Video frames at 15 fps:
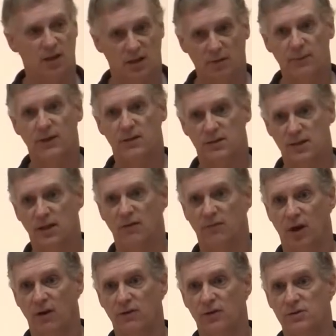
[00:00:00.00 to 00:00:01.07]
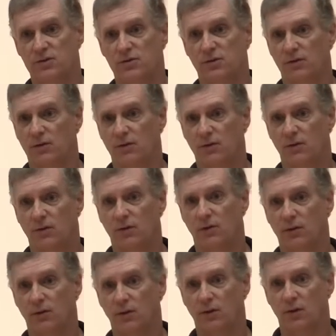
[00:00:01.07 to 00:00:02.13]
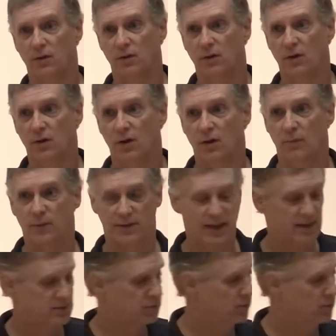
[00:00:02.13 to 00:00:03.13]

It can be the sin of others. But that's